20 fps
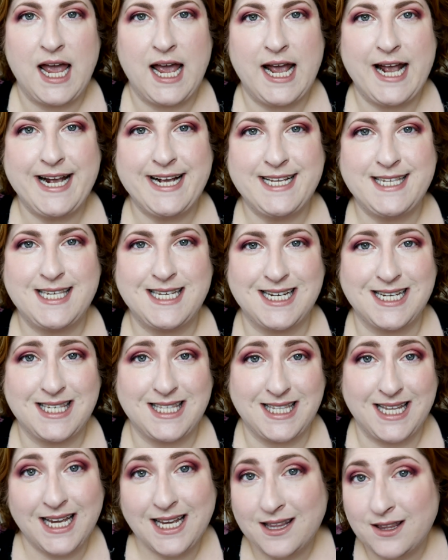is
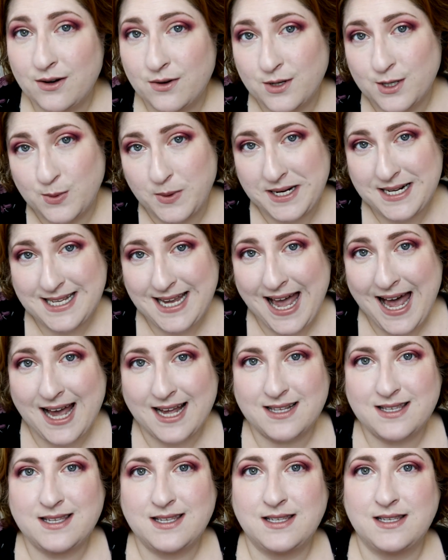just that they're the sweetest
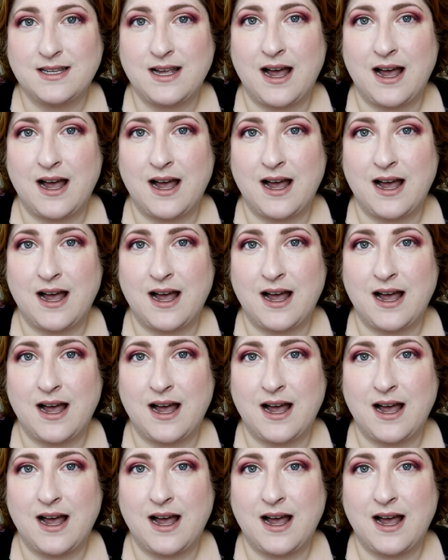cats.